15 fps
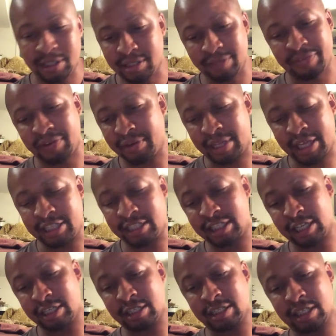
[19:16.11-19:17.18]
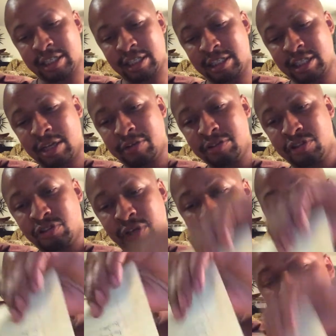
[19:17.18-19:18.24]
This is the very last sentence. As I said, I was
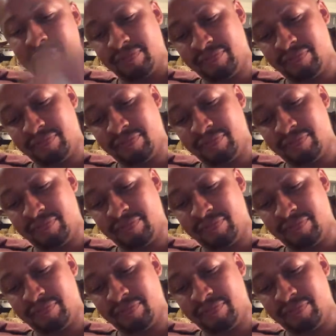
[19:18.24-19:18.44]
drinking.